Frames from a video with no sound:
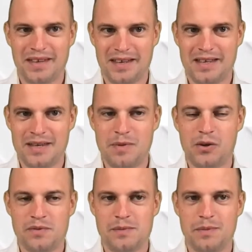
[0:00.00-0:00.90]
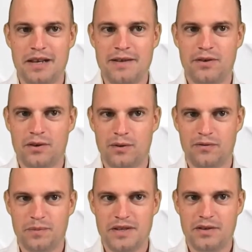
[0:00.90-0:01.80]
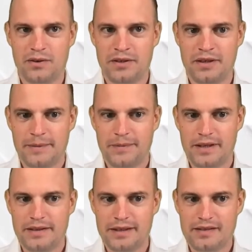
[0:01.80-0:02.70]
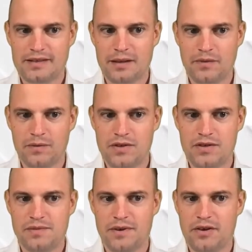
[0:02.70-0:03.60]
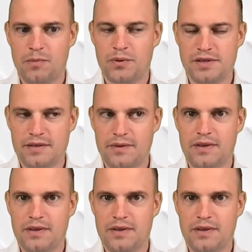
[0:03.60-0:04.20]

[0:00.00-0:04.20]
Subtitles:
he becomes a believer of Bitcoin, and that's something which is very positive.